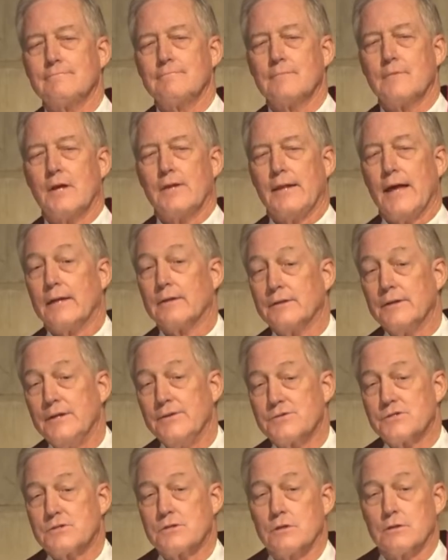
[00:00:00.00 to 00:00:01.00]
And that
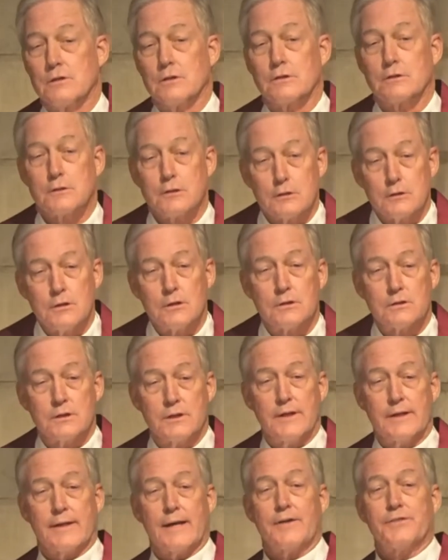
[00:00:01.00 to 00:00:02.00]
leads to the third
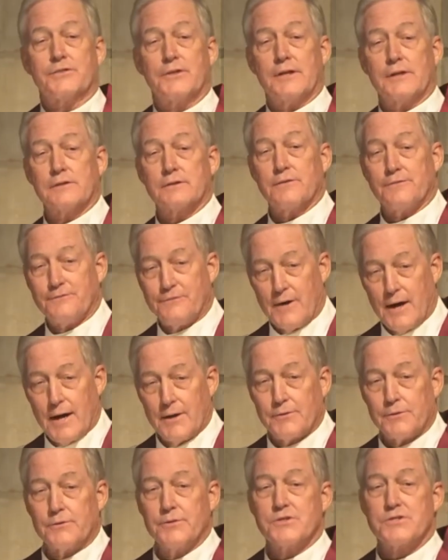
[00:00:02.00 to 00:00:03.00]
thing I think the
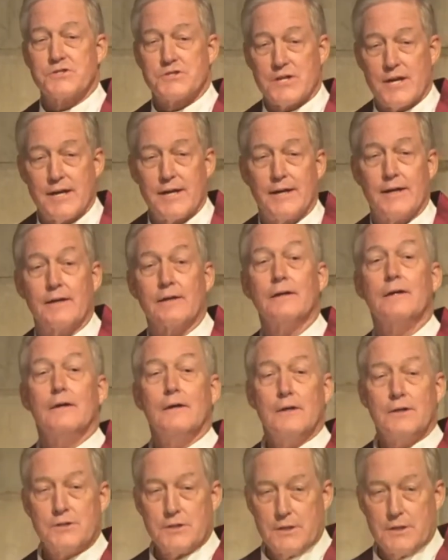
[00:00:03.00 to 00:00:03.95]
Father is saying to